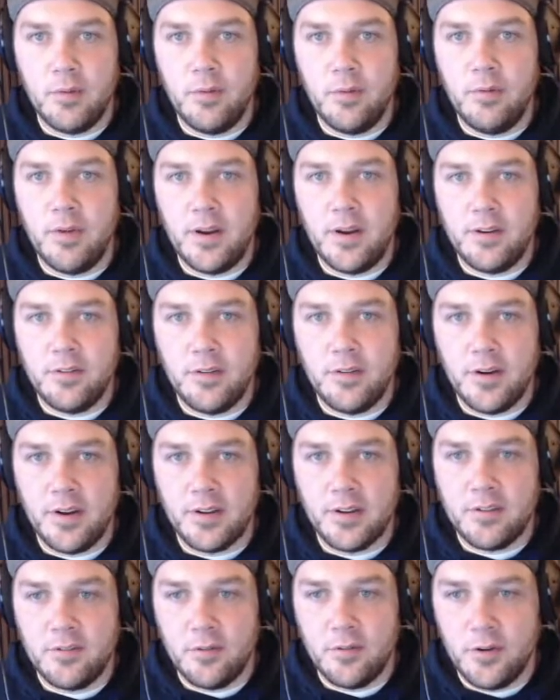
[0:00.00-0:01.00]
on to our next
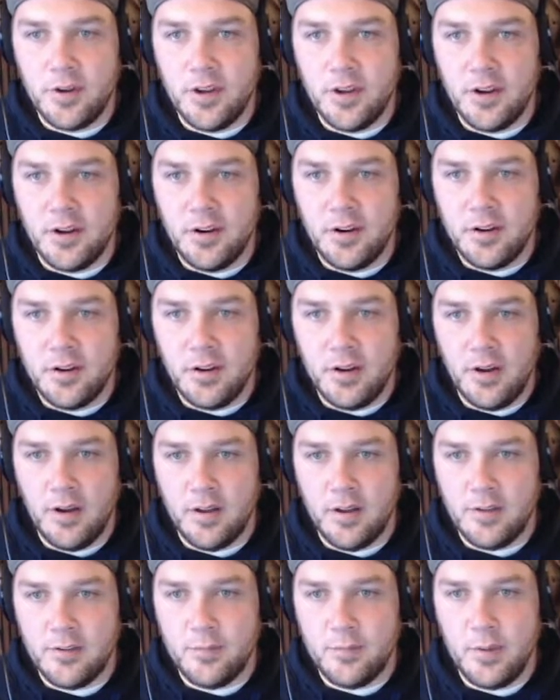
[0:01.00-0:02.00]
story here.
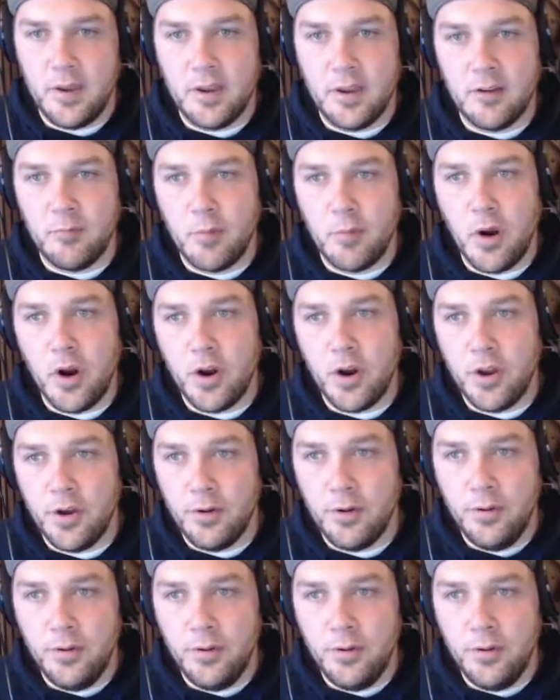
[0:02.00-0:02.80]
Speaking of Mario,